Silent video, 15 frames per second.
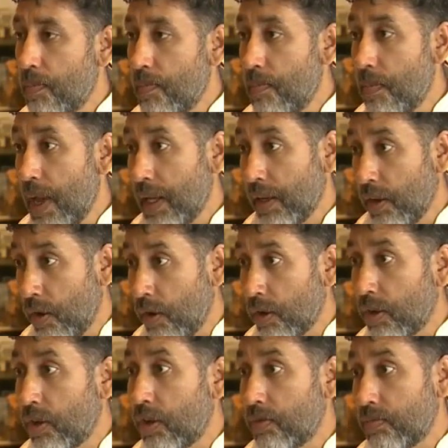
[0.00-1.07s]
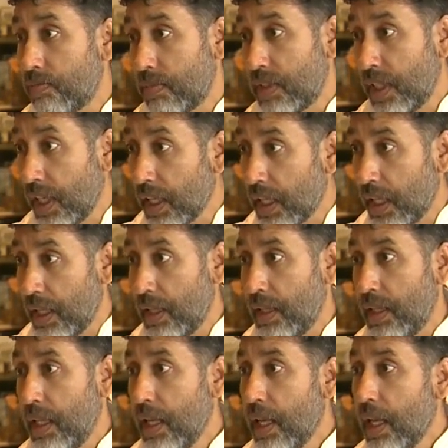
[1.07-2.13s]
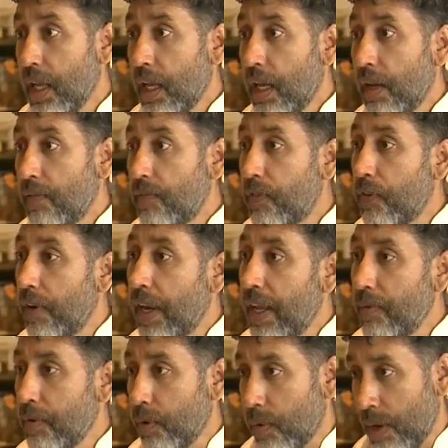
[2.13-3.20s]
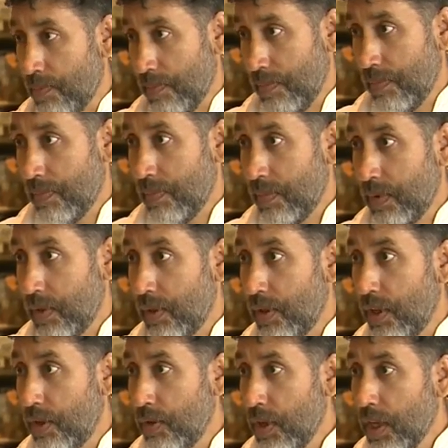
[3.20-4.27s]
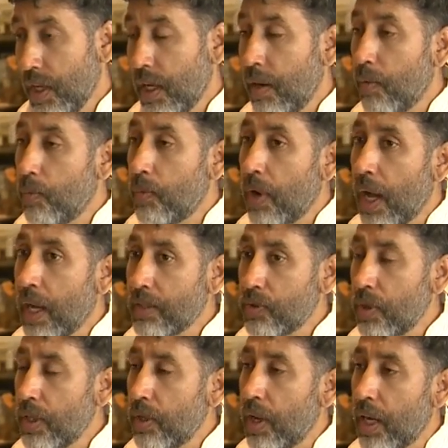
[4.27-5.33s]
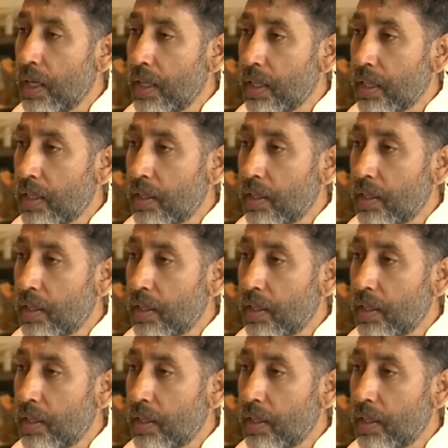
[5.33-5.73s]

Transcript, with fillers: mega thinking for everyone, you know? actually our